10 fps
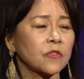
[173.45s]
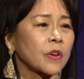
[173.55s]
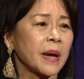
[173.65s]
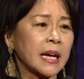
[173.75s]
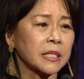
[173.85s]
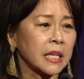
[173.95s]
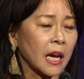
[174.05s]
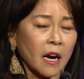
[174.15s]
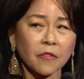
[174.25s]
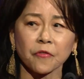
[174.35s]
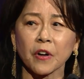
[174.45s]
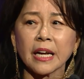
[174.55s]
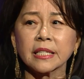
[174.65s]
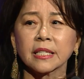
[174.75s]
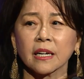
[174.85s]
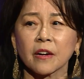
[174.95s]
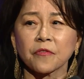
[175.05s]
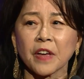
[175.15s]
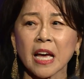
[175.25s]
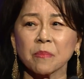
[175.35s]
from asking our friends and our
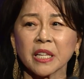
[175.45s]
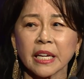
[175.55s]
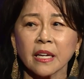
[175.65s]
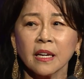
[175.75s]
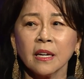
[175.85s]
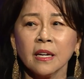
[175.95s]
family,